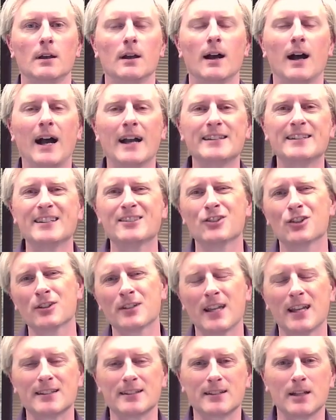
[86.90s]
I did
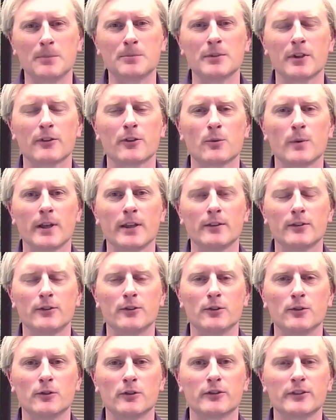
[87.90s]
look at a couple other ways
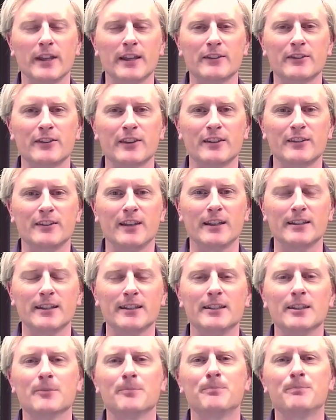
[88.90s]
to slice this data,
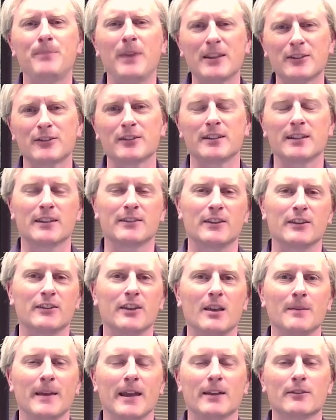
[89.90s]
and you basically get the
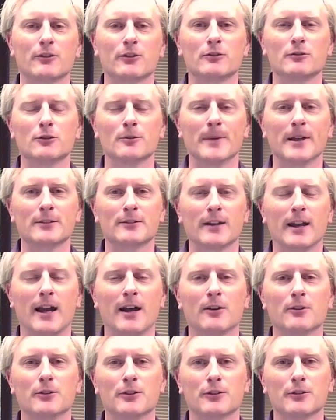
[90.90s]
same answer no matter
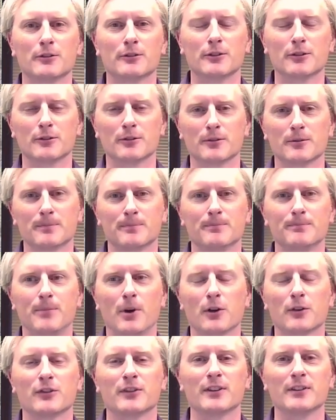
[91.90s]
how you're
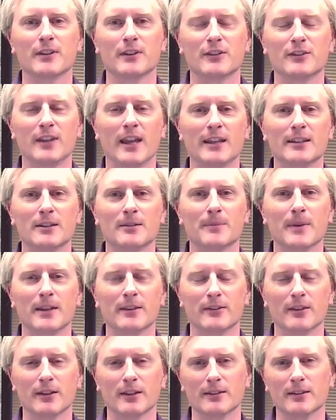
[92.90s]
parsing this data
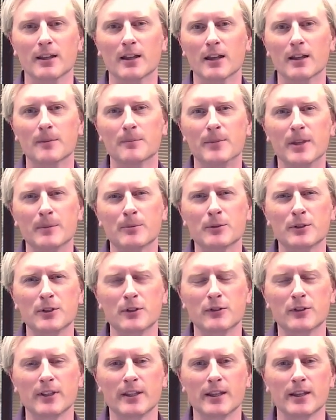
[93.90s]
based on people
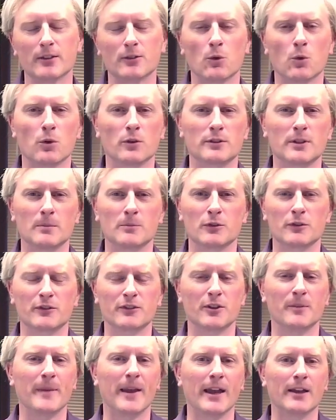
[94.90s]
using it or number of
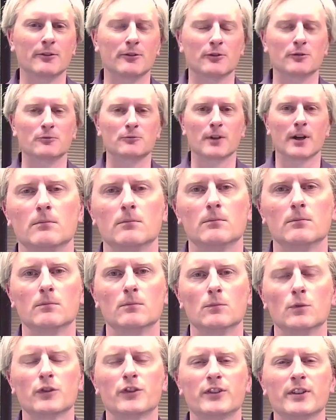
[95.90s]
commands run.
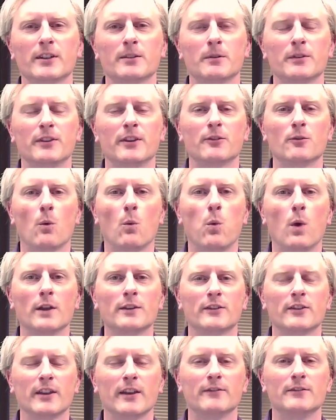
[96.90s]
We'll stick with this
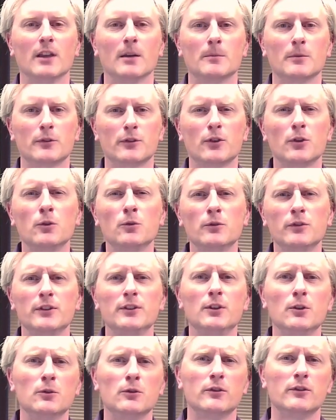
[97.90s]
one set of numbers, who's
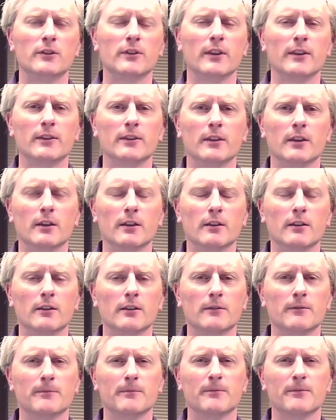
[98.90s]
used the
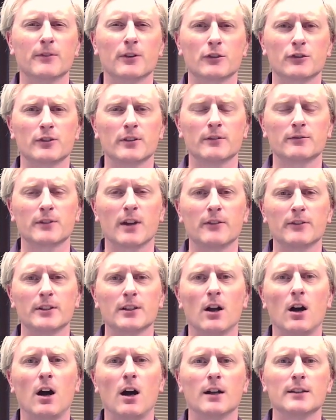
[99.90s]
version of Revit
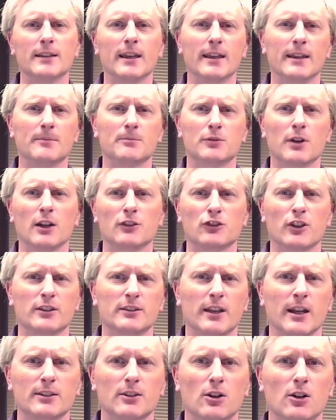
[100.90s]
on a
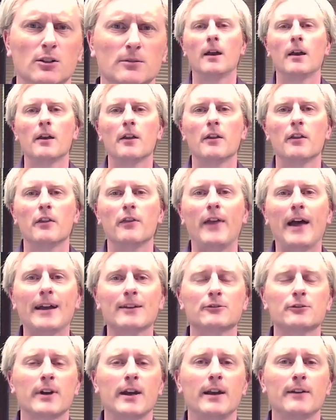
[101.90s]
project at all.
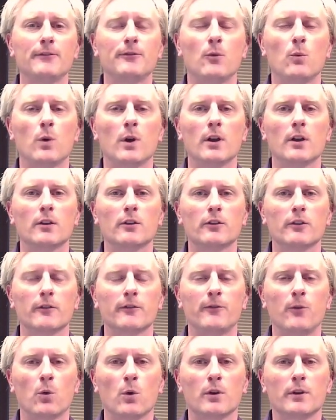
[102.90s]
That graph was
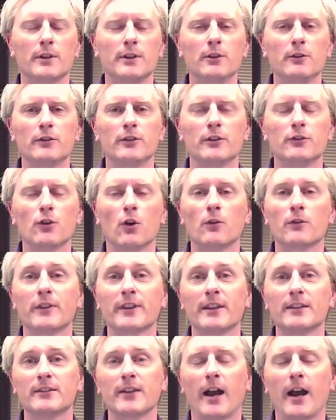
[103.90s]
for usage over
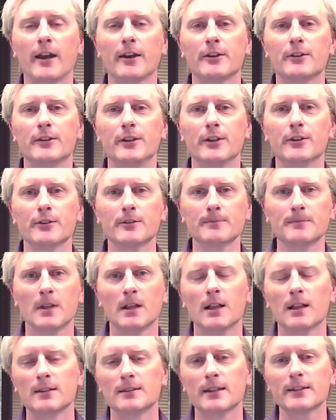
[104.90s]
the entire year.
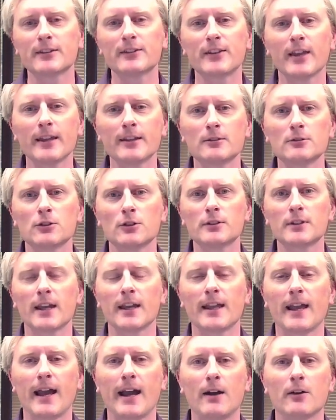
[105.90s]
Let's take a look
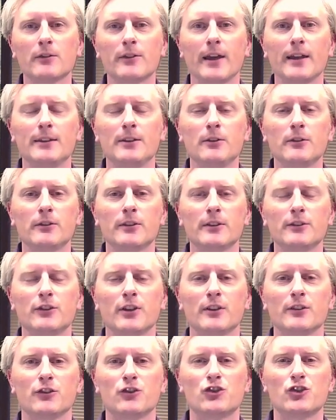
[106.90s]
at how that usage
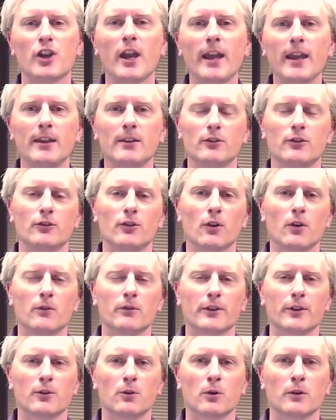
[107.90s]
has changed
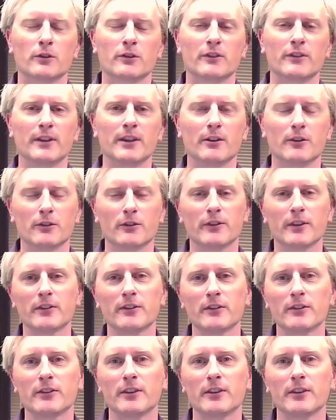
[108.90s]
over the course of the year. So this is the